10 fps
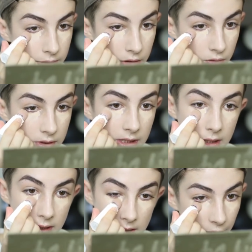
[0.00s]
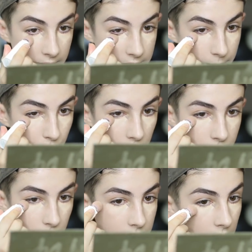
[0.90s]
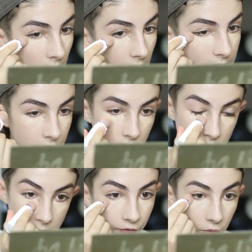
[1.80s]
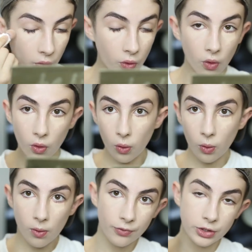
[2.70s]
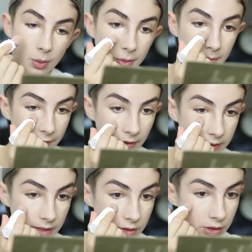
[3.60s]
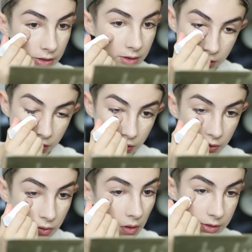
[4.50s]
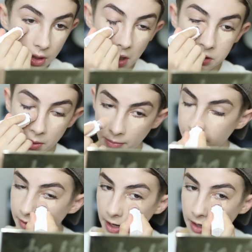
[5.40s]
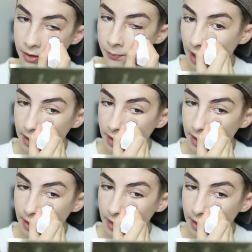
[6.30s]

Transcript: I just use the Fenty brush, which I use for the top of my foundation to start to buff it in.